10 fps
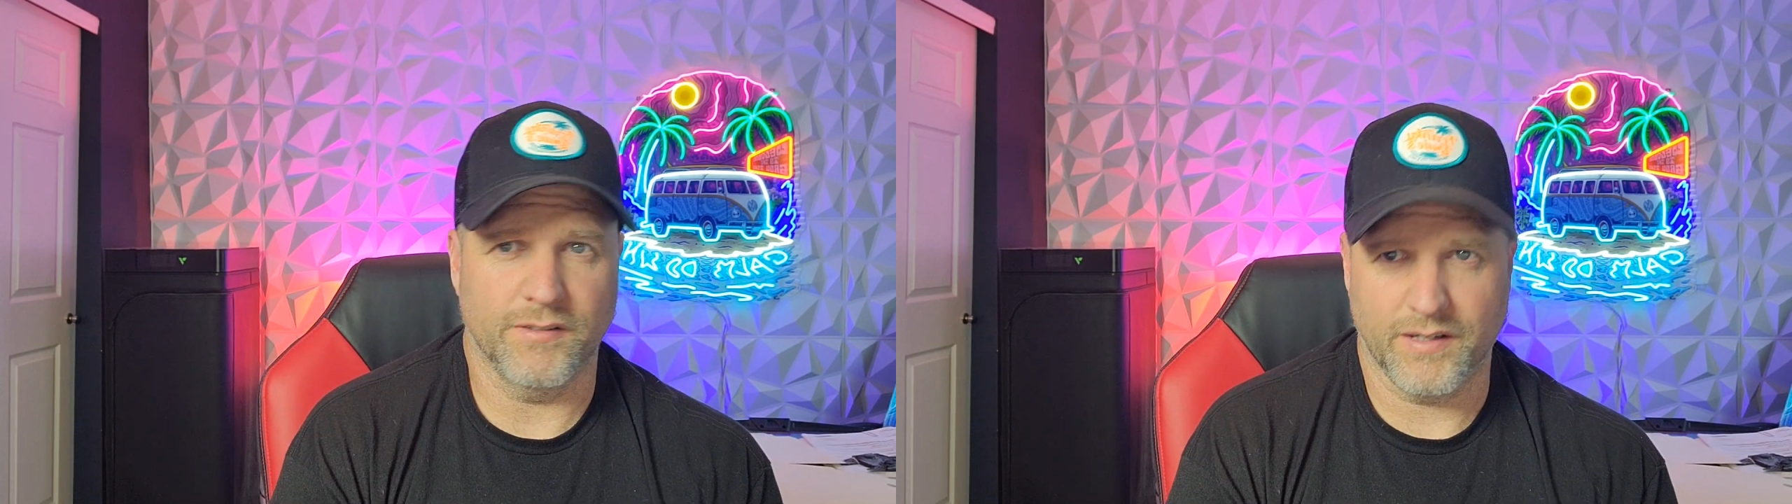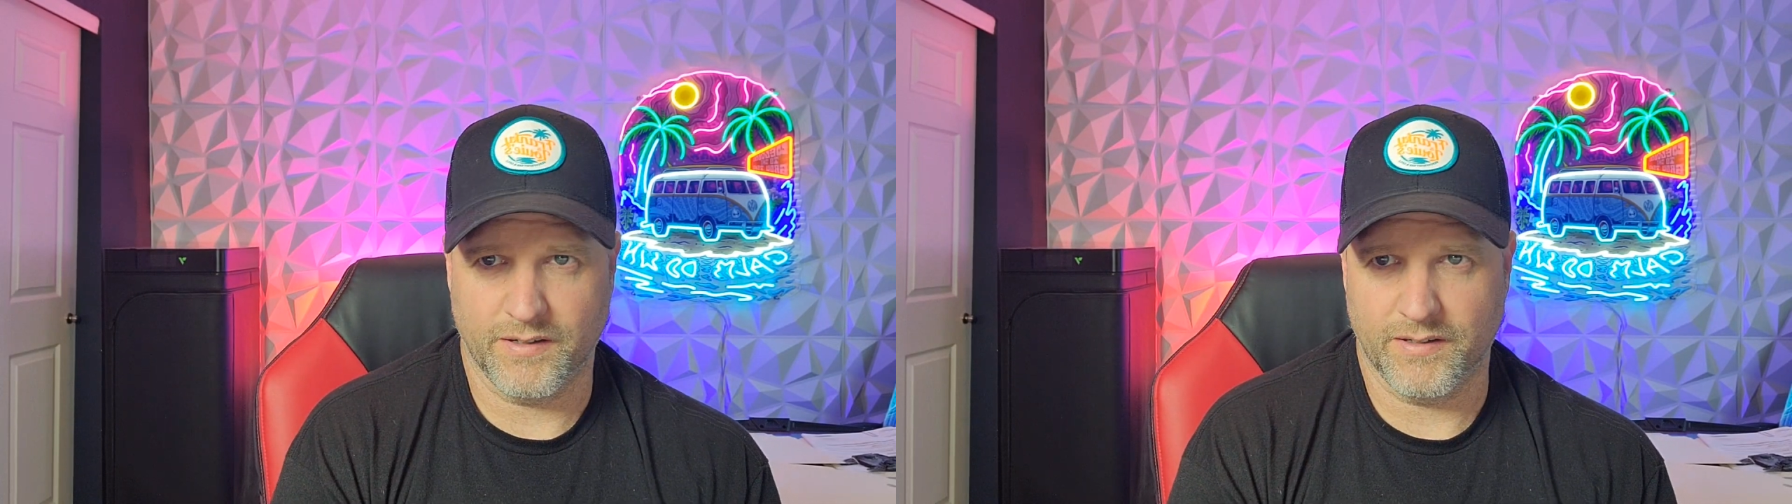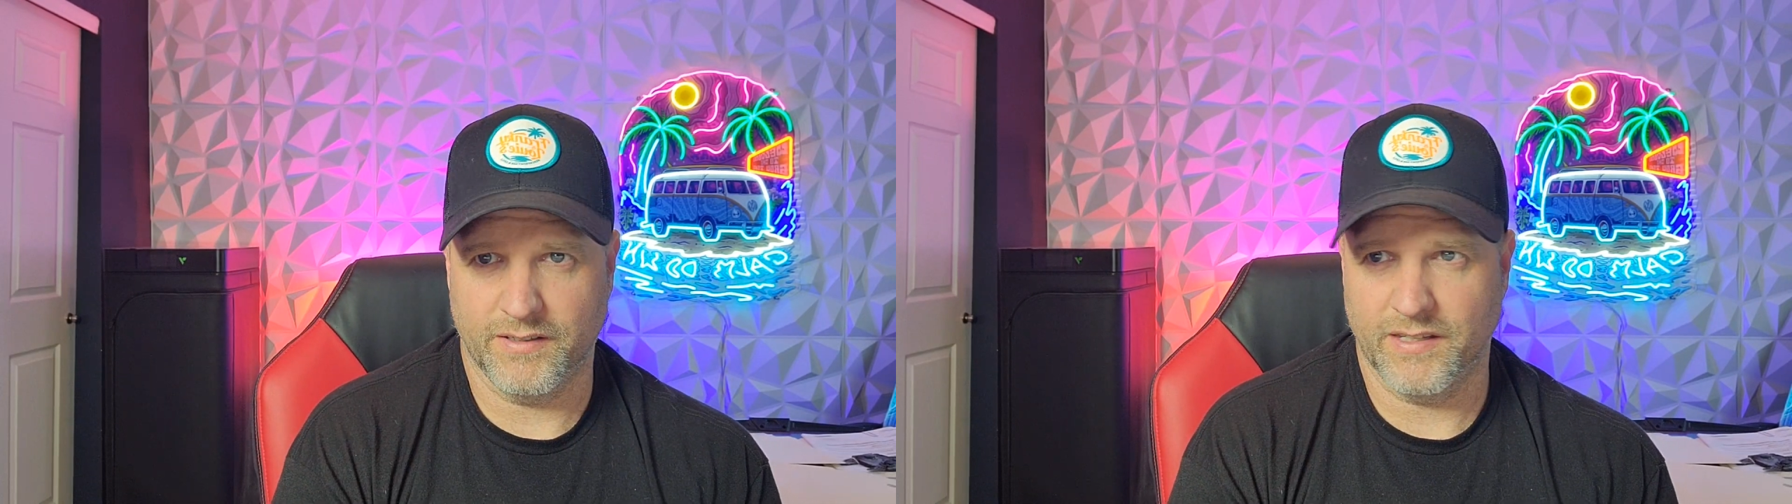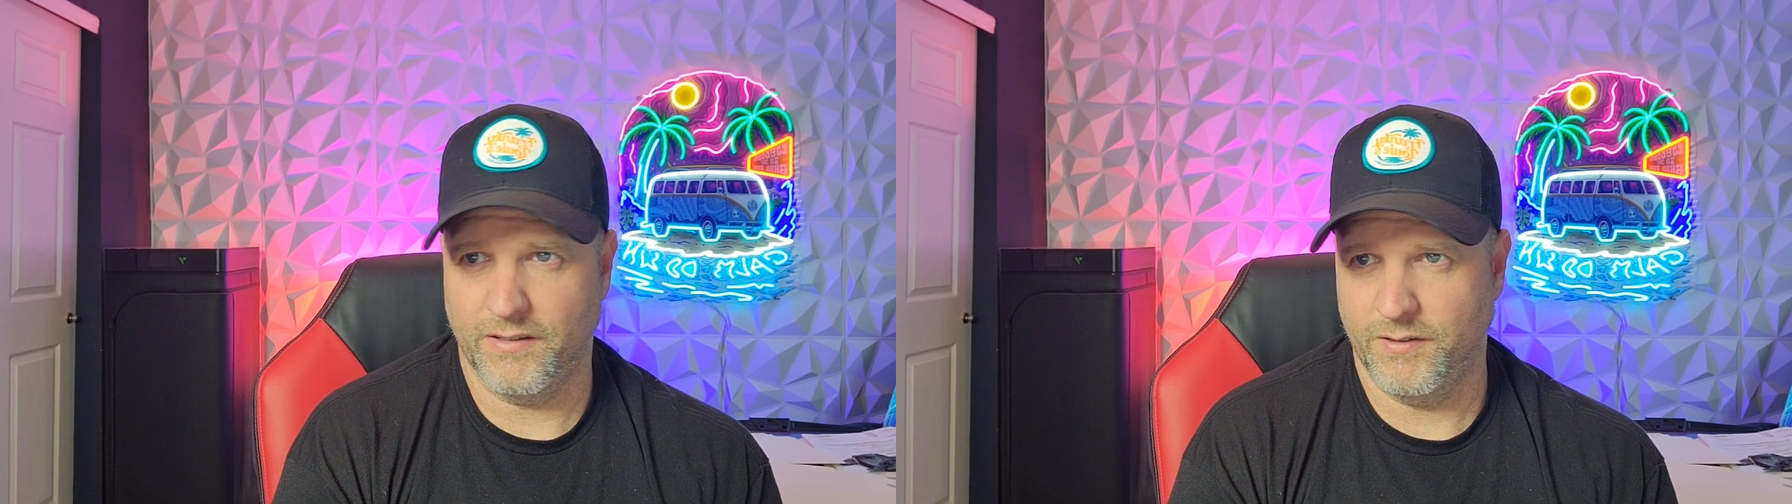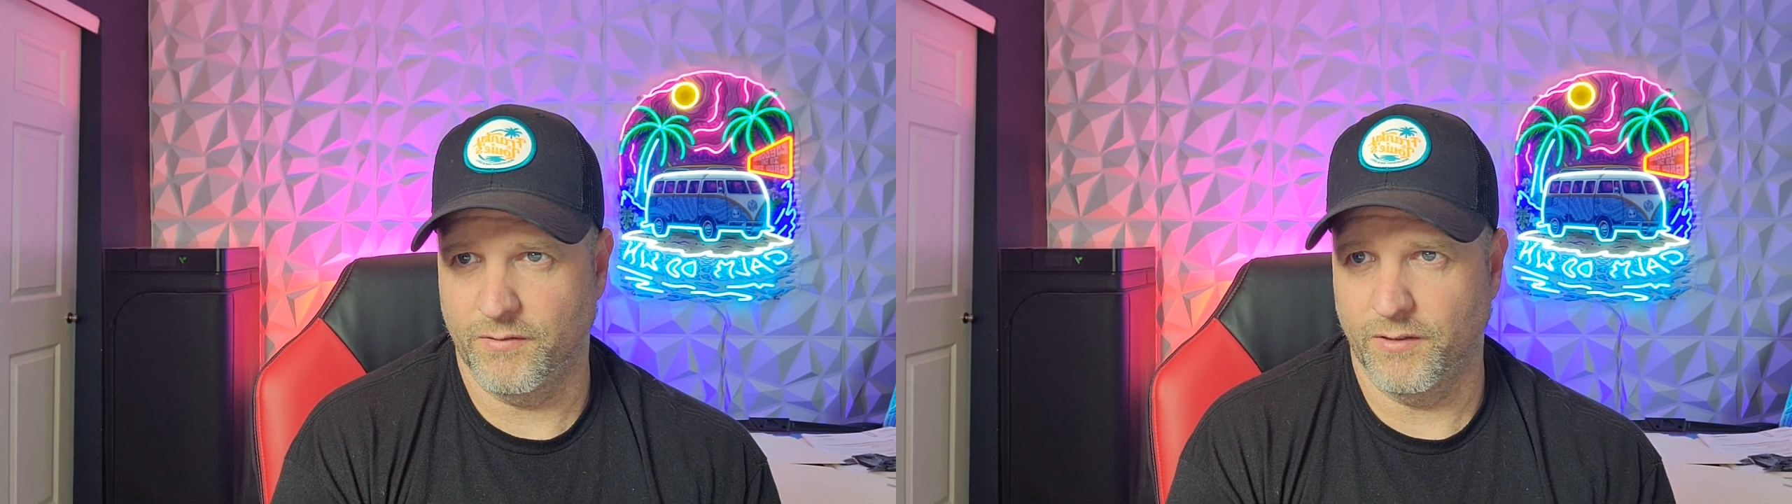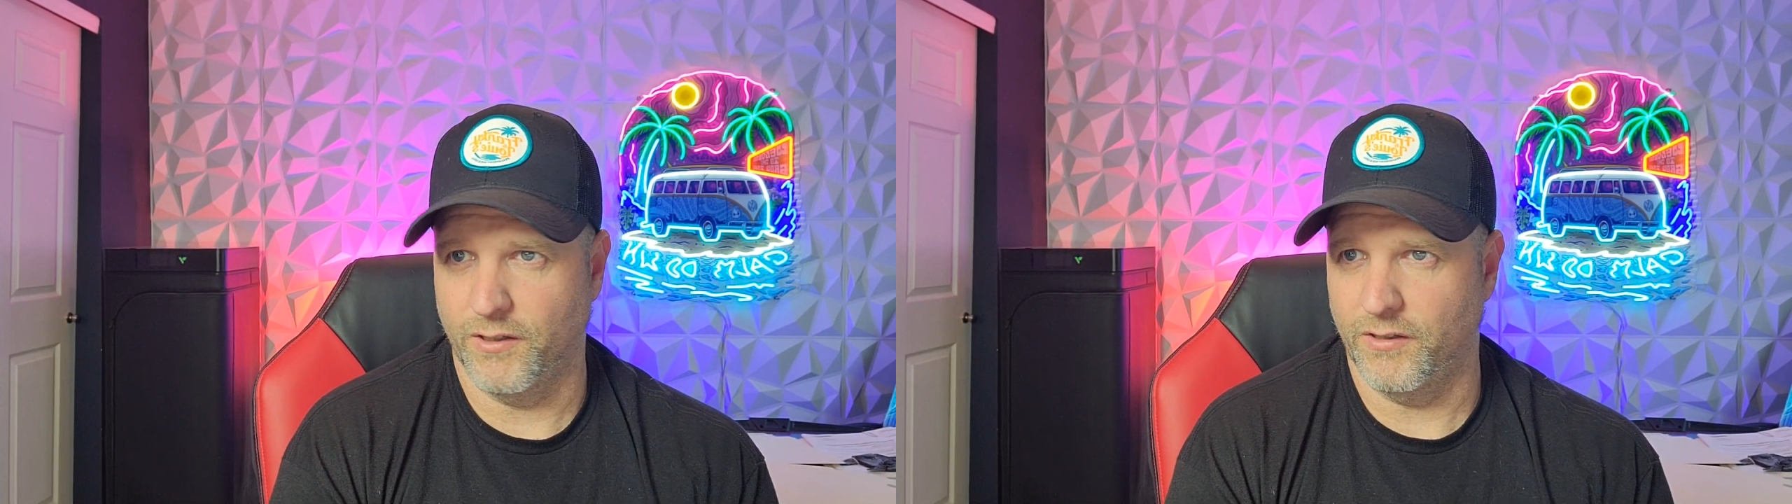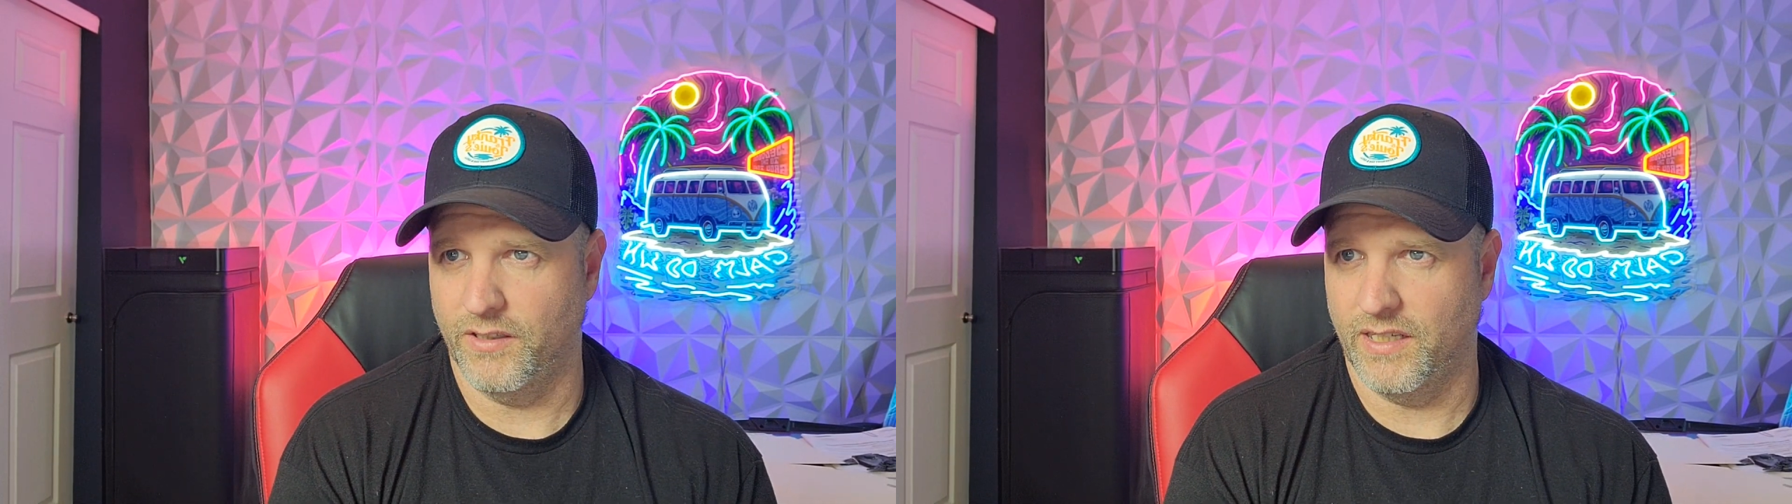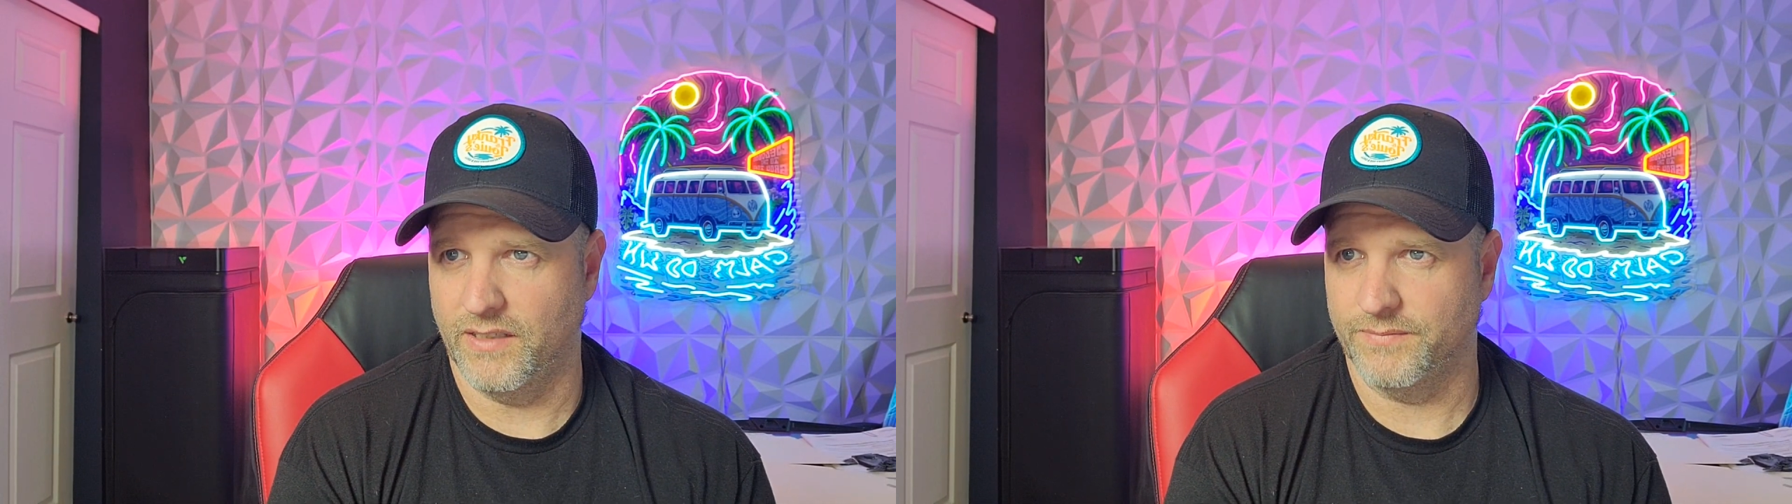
so I could tell you were a little uh,